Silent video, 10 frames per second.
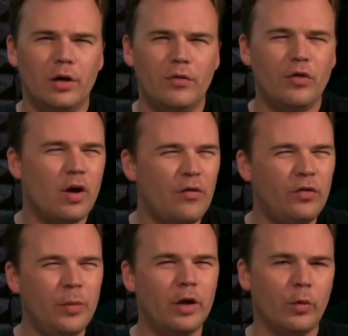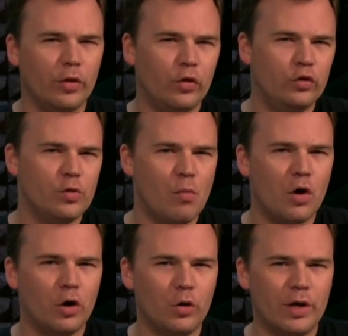If you're not familiar with who
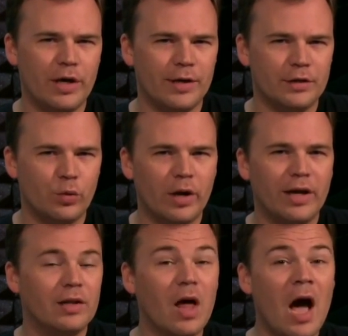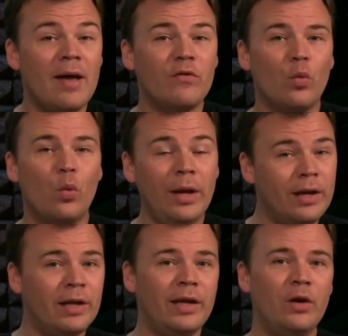Tomorrow is, we're a live
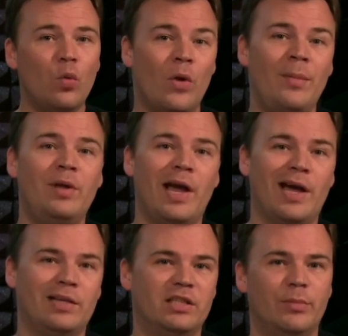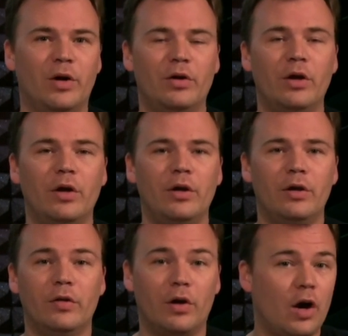weekly webcast about
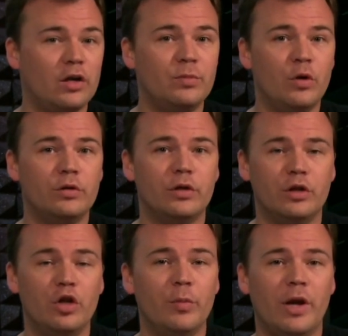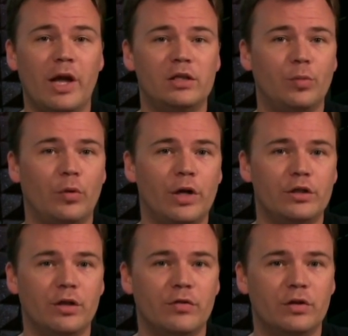the cosmos and human exploration of the